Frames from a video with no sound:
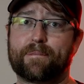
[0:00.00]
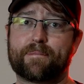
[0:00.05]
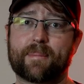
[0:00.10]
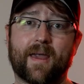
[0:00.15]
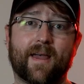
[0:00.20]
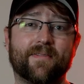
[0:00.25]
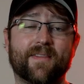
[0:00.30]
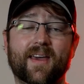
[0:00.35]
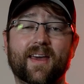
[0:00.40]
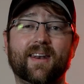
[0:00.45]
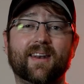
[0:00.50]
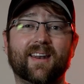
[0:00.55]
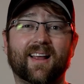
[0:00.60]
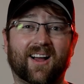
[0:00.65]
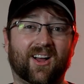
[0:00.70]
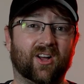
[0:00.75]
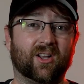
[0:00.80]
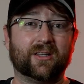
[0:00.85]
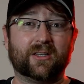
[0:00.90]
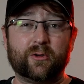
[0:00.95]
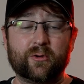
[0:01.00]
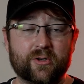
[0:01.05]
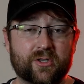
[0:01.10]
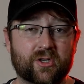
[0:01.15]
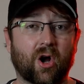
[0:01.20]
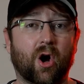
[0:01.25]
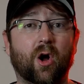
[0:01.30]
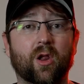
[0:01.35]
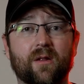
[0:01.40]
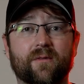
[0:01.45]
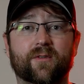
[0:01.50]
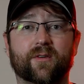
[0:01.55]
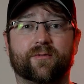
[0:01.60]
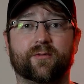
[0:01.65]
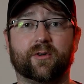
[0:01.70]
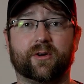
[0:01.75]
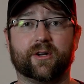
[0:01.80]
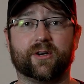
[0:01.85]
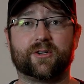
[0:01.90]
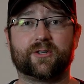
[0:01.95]
and then I'll lose all of the
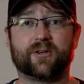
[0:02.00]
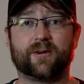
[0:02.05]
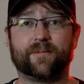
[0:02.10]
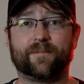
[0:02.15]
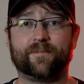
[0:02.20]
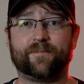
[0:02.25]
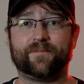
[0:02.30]
footage.